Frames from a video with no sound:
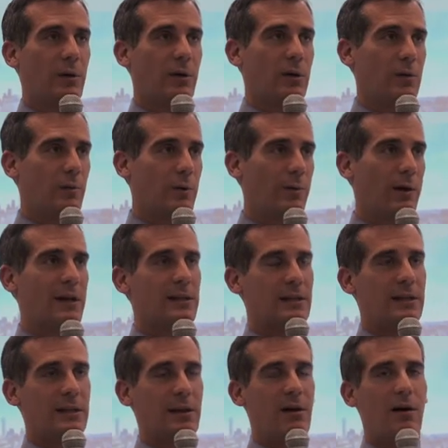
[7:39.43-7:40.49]
We're going to rewrite
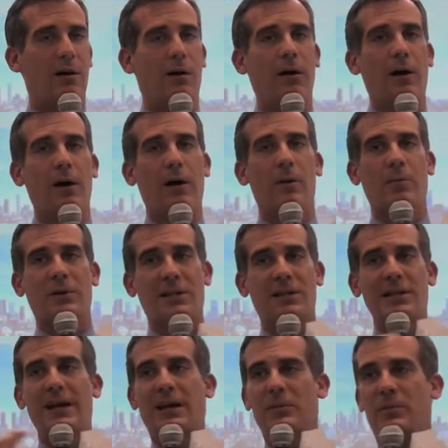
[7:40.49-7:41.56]
City Hall. But the
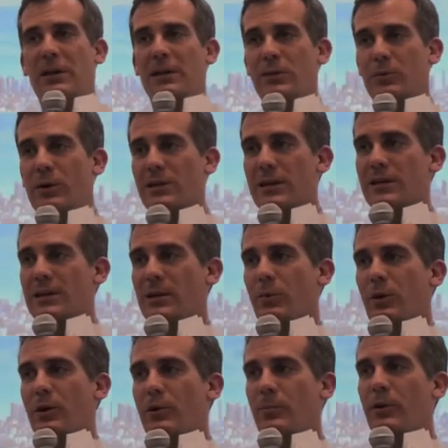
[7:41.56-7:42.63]
second piece was I said
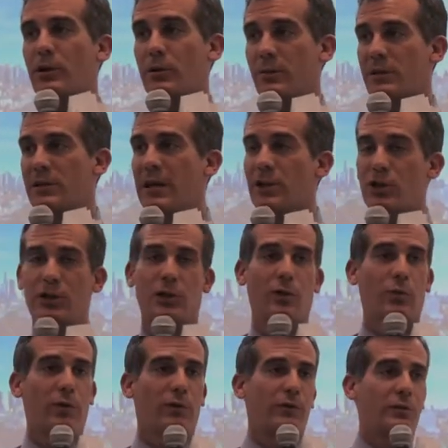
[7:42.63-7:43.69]
we're going to put the recession in
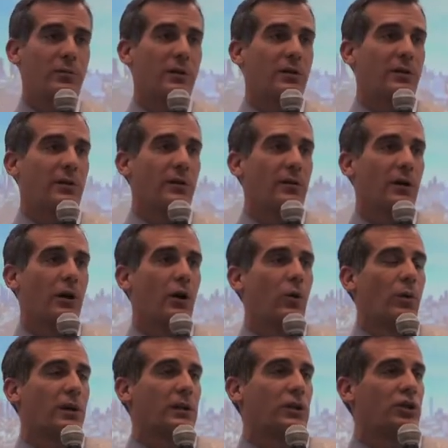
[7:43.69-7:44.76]
the rearview mirror.
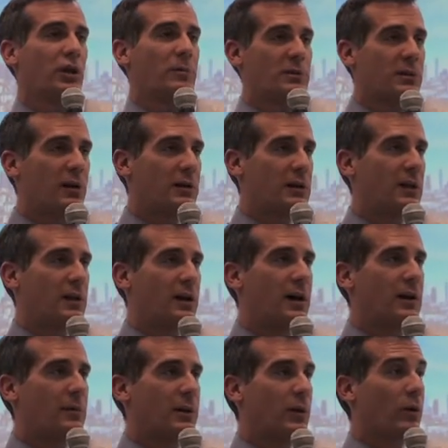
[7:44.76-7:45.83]
We're going to jumpstart the
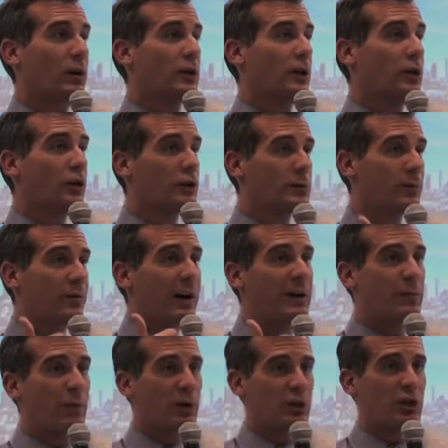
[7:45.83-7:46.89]
economy. We're going to look to
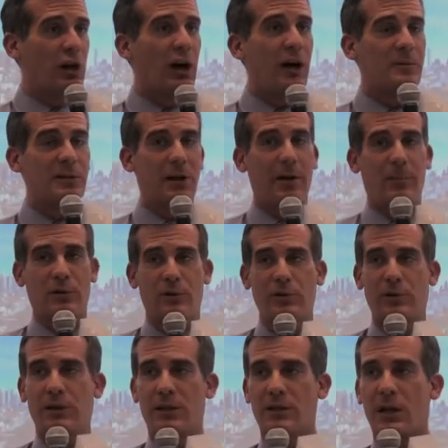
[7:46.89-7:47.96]
provide more jobs and
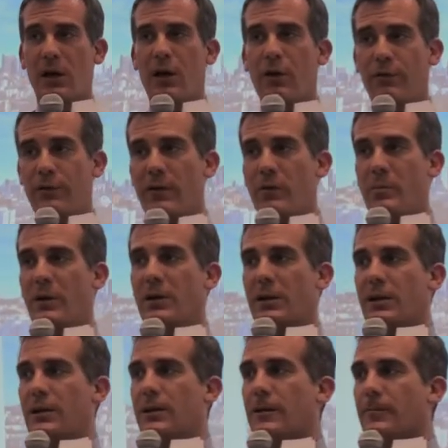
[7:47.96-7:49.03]
opportunities for everybody
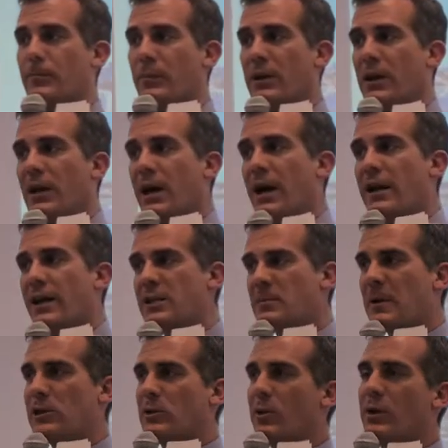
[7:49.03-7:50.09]
here. And I
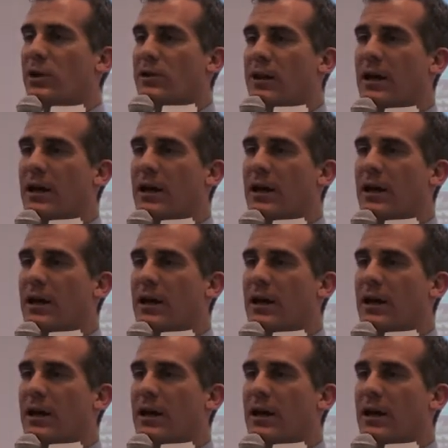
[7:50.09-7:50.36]
especially want to